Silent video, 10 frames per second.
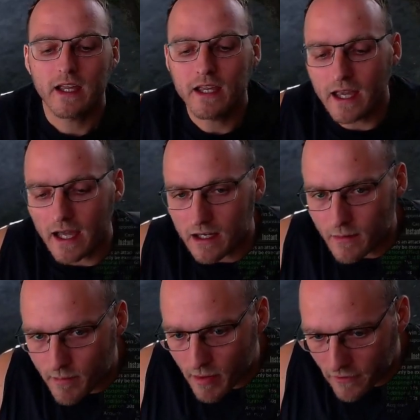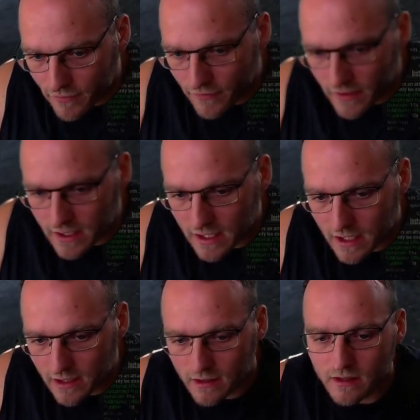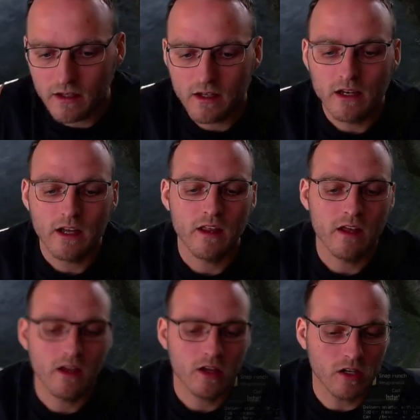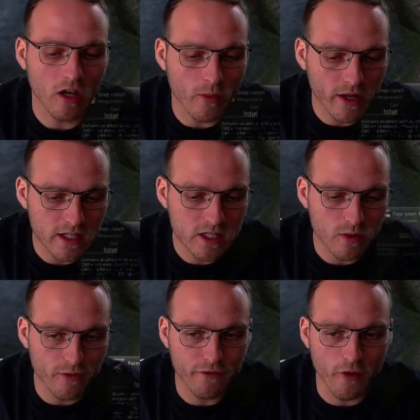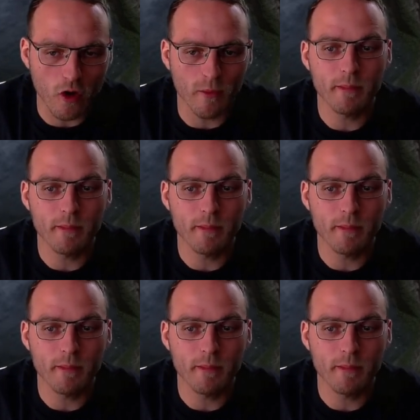getting my buff if I need it, going into a form, a